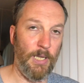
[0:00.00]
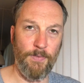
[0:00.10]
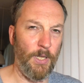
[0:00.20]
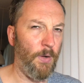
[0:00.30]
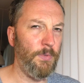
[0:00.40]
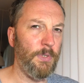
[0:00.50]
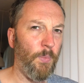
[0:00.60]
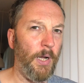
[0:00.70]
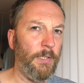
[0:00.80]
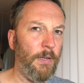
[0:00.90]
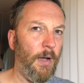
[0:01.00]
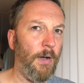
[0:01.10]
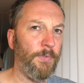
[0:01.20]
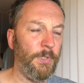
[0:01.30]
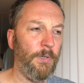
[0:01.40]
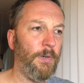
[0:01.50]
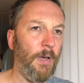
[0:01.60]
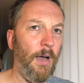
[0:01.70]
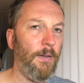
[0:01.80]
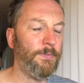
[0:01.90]
Having owned a white car for a year and a
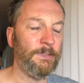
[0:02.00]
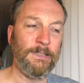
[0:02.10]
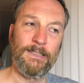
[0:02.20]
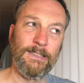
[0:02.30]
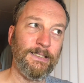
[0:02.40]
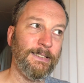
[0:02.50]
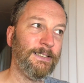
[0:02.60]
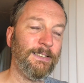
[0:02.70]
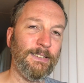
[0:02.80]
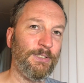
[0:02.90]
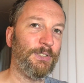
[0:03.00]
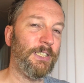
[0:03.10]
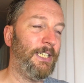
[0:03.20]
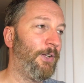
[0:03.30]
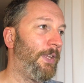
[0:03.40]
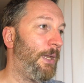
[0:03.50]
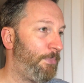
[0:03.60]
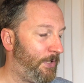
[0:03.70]
half, not so keen on that,